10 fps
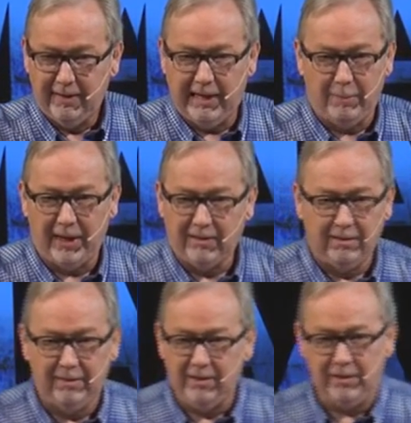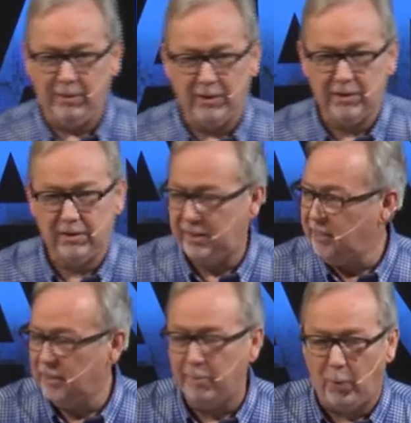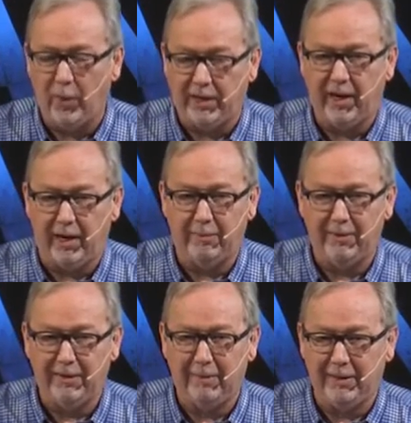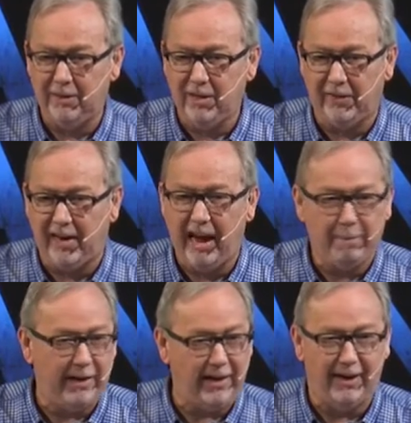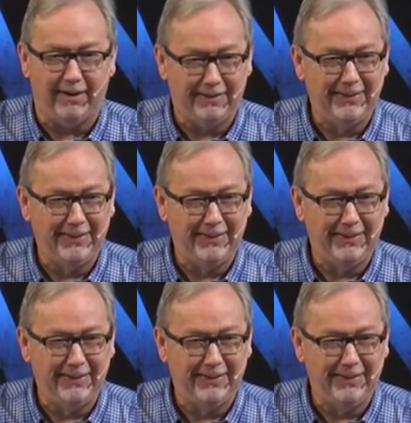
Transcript: And I'm like, this is a, this is a boring game. I mean, there's nothing happening here.